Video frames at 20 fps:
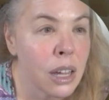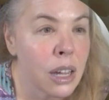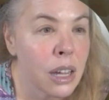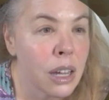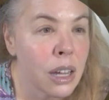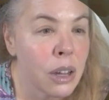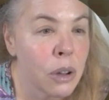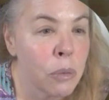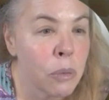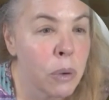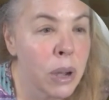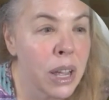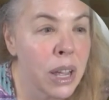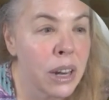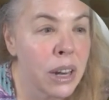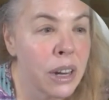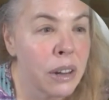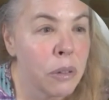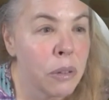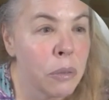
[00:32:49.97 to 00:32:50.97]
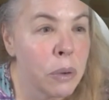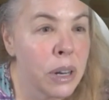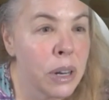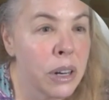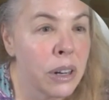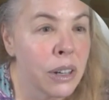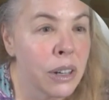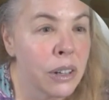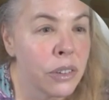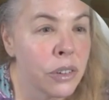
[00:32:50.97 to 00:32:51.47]
when
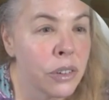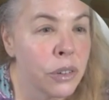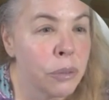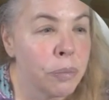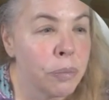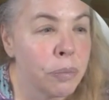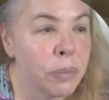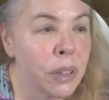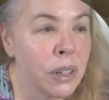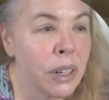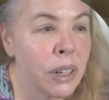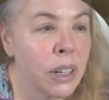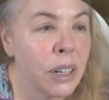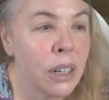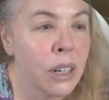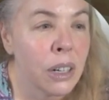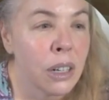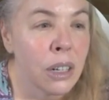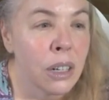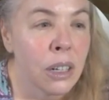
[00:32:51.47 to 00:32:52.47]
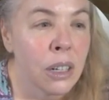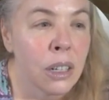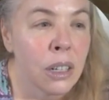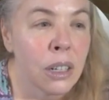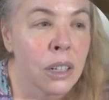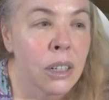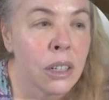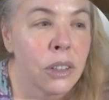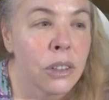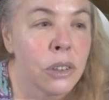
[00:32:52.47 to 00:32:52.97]
not to. All right.
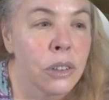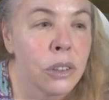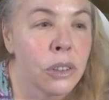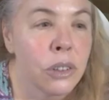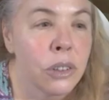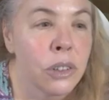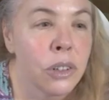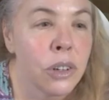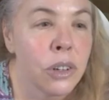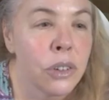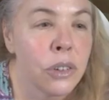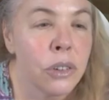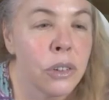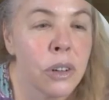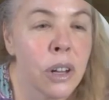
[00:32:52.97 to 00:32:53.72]
Do not